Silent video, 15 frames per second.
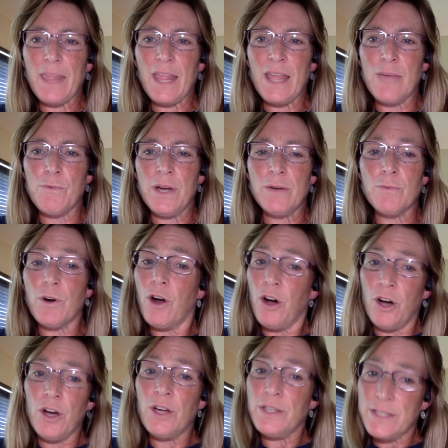when we're
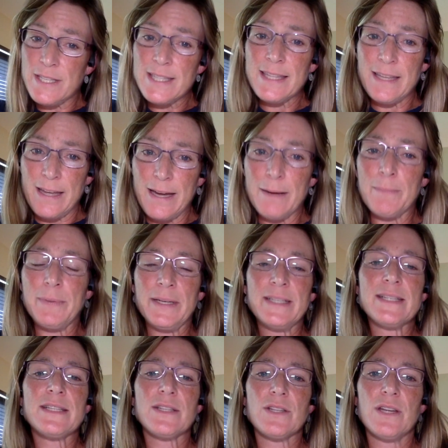on
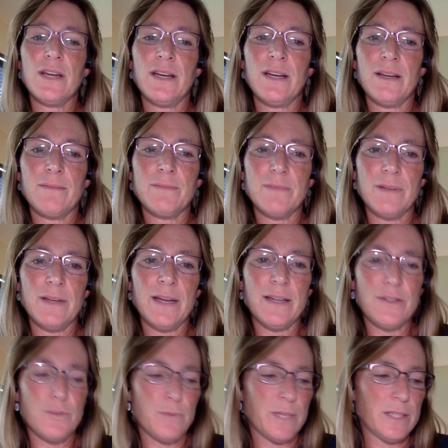campus,
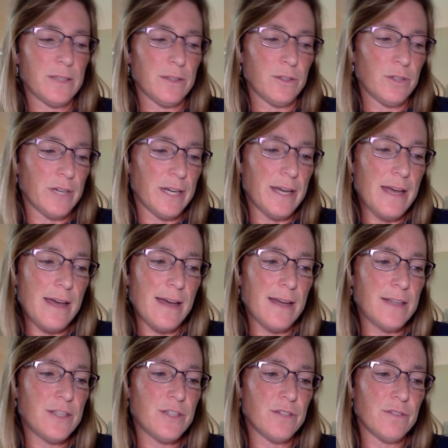as we look
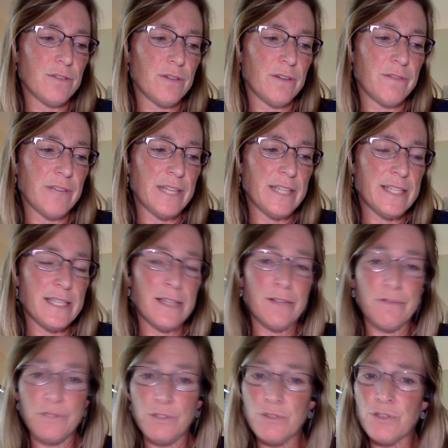ahead to events in the
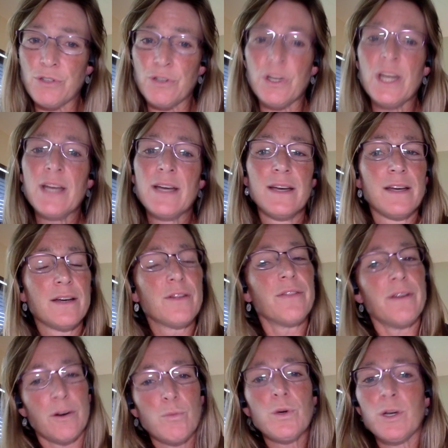future,
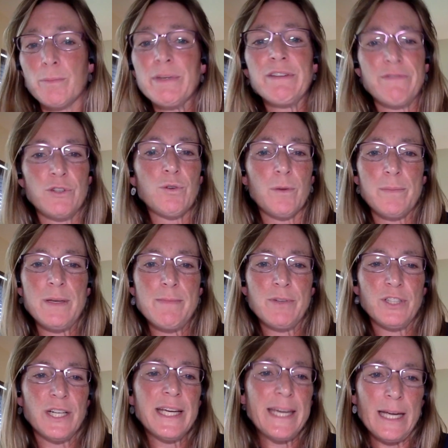there will be fewer people
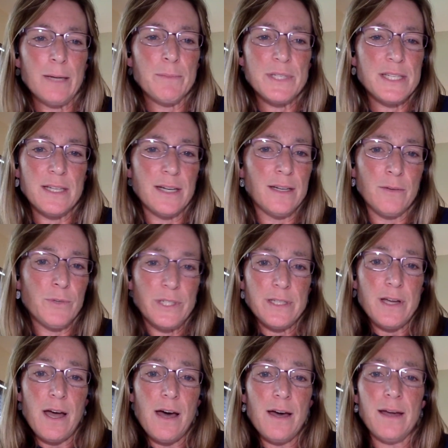on campus at any one
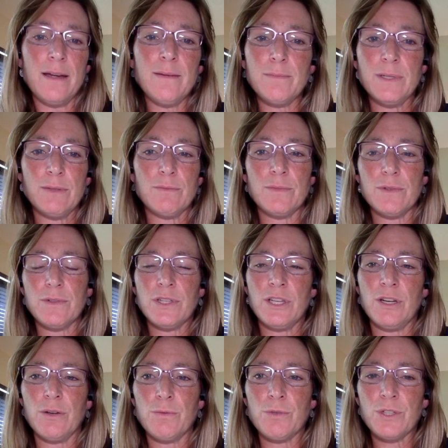time, and
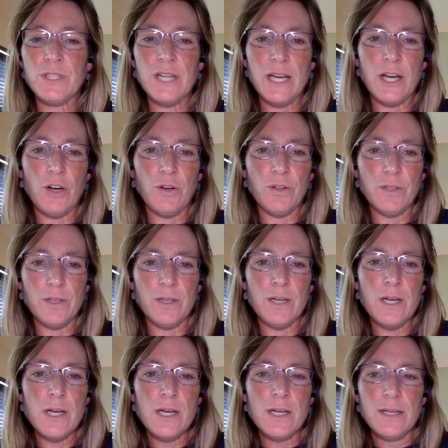we'll take all the
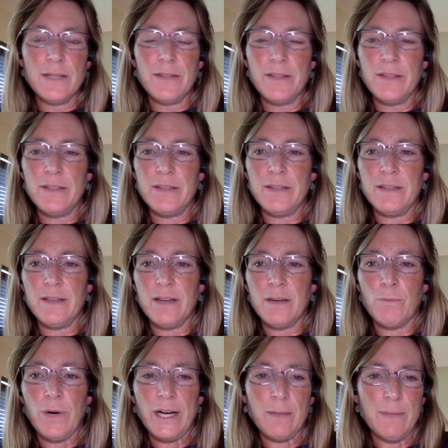
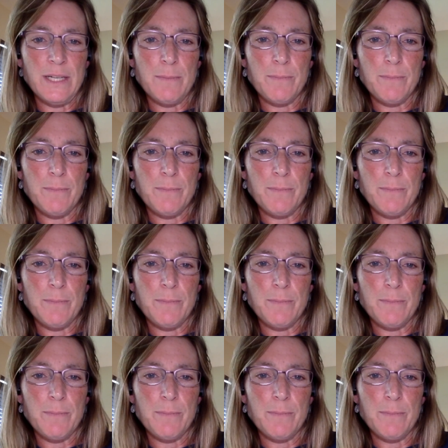recommended